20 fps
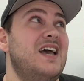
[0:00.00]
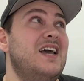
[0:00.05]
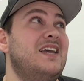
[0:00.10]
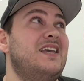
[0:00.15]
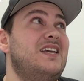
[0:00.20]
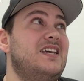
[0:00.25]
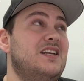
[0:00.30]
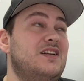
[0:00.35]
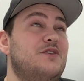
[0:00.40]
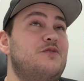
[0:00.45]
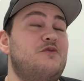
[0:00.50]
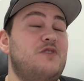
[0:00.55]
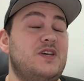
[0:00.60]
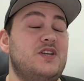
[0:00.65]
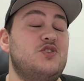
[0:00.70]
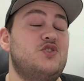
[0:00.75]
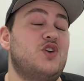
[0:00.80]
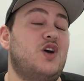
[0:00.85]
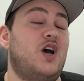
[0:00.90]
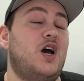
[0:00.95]
killer
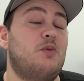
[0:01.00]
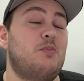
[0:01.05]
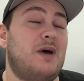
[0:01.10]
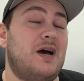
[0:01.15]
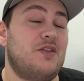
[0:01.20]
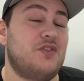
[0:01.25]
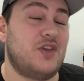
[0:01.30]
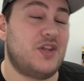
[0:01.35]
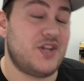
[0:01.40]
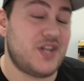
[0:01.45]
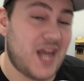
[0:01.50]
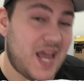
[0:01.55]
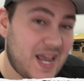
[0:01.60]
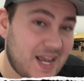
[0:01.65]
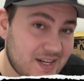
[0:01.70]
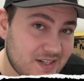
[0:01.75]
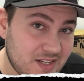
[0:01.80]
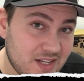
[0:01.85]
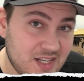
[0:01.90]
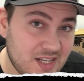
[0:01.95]
feature about the
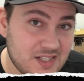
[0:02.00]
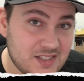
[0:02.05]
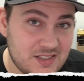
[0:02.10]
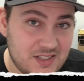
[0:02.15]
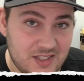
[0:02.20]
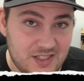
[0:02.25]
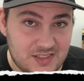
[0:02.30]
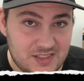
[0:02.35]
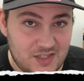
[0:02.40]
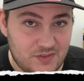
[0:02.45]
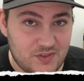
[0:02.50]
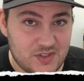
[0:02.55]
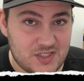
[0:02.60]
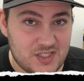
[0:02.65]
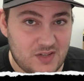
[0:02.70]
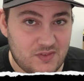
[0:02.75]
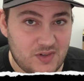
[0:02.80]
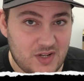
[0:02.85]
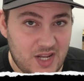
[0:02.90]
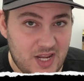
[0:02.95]
NAD
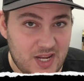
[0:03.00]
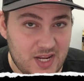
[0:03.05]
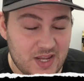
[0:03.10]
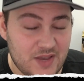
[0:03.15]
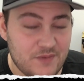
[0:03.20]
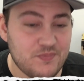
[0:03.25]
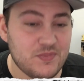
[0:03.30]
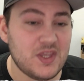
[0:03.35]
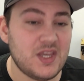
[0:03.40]
T778,